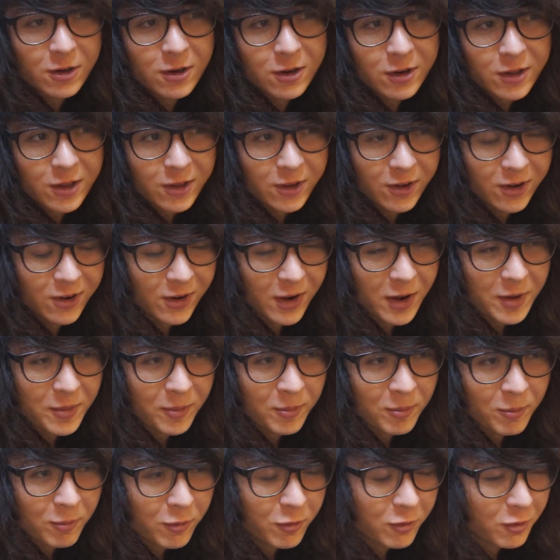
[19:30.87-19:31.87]
so
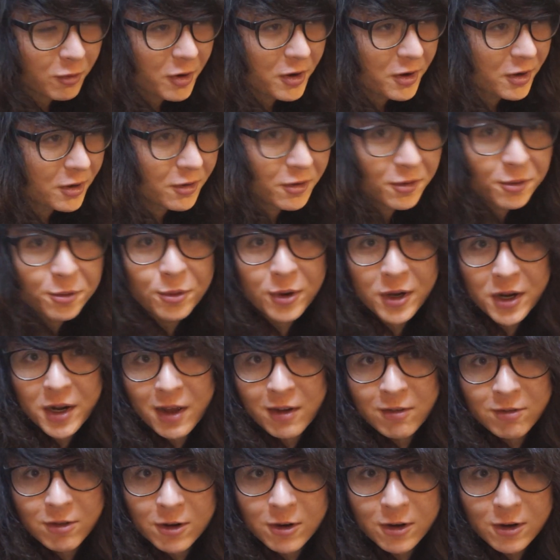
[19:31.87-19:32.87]
I'm free to do
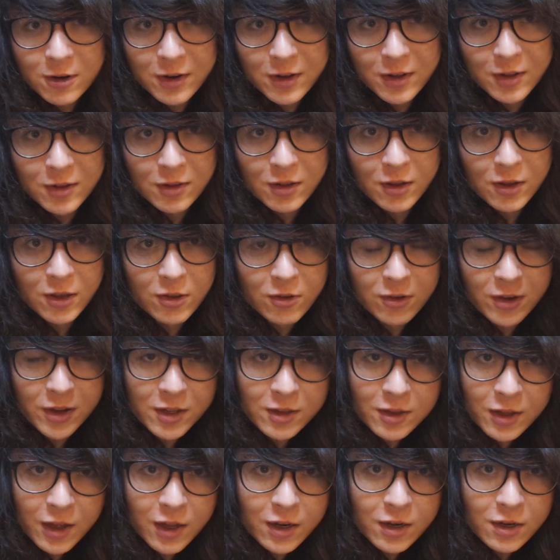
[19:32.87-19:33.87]
whatever and things like
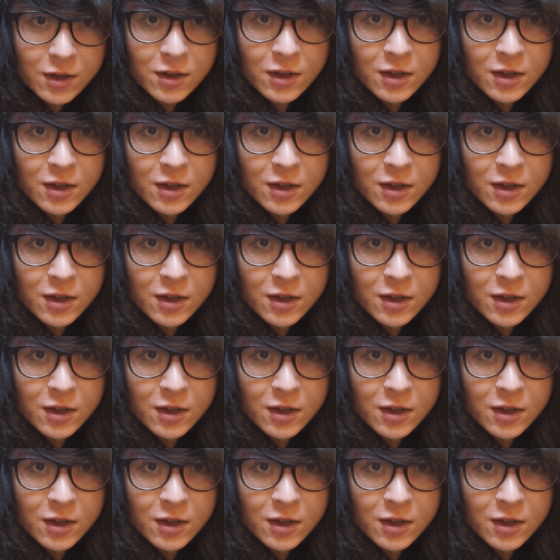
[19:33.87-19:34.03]
that